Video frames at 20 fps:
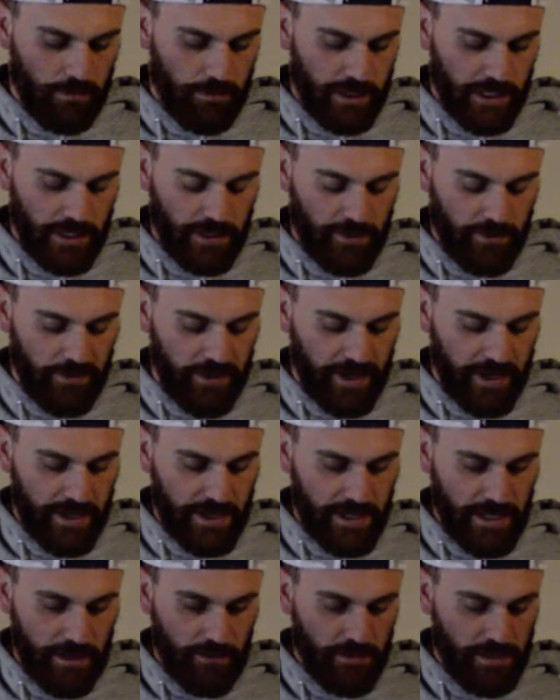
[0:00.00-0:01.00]
but I don't think I
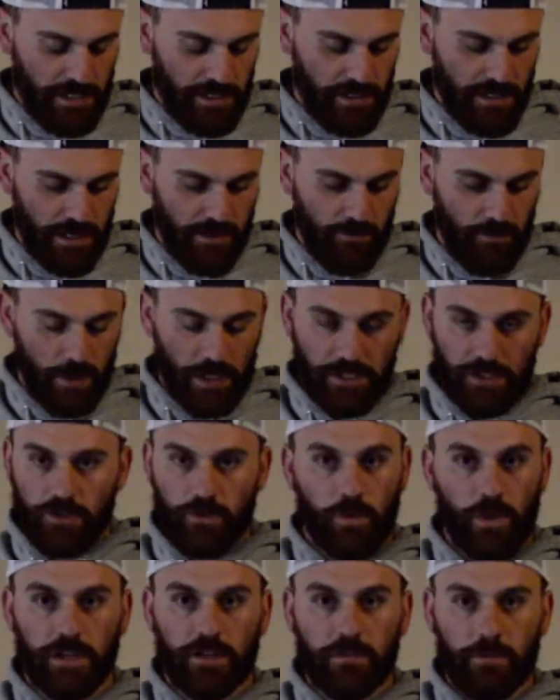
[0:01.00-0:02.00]
am, since I've watched
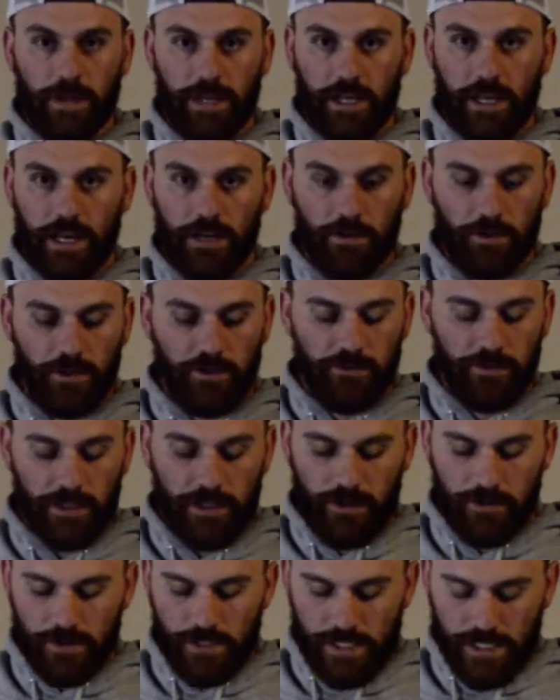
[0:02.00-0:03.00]
way too many how-to
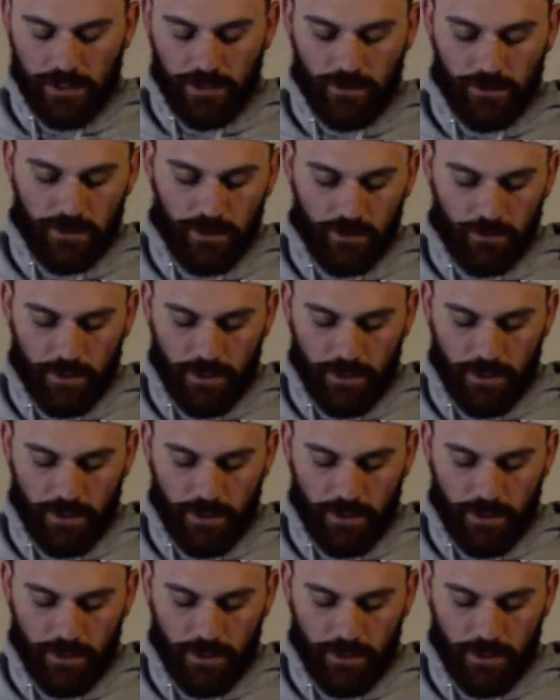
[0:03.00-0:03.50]
videos on YouTube.